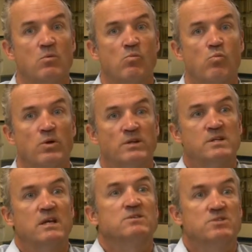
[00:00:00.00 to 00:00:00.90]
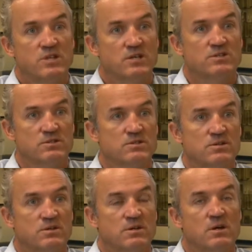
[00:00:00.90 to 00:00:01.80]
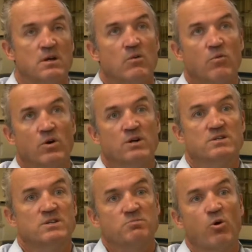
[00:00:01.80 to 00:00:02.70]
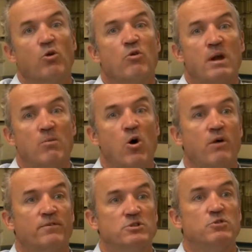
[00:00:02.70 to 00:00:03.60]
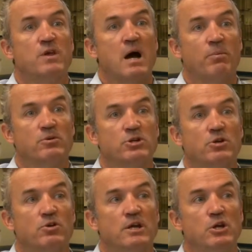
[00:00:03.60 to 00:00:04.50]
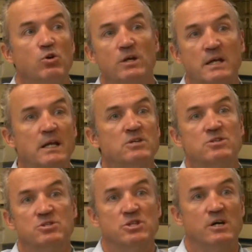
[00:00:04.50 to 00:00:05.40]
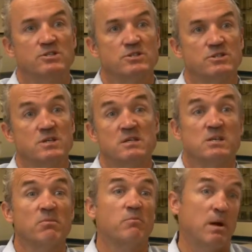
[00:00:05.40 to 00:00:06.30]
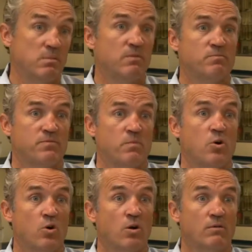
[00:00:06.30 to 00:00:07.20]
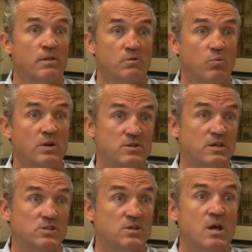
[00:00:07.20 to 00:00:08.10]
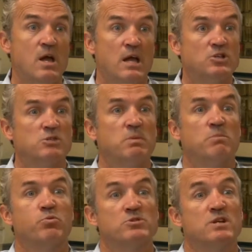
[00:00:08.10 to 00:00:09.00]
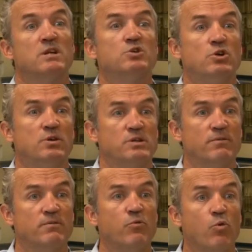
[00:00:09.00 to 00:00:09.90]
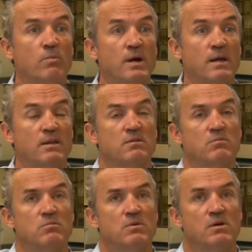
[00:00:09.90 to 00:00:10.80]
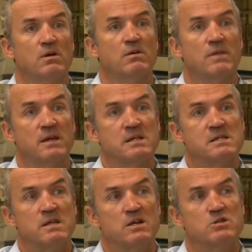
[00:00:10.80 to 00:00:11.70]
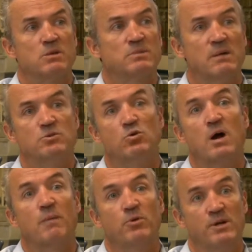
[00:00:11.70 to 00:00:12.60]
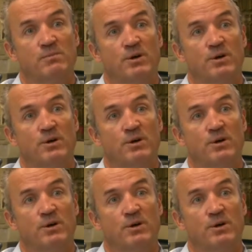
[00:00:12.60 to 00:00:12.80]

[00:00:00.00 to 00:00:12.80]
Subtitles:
willing to take suggestions. Whereas this program offers you the opportunity, you're getting suggestions, and some of it might be from her, that the way it's just being presented to you in a different format that sometimes you'll comprehend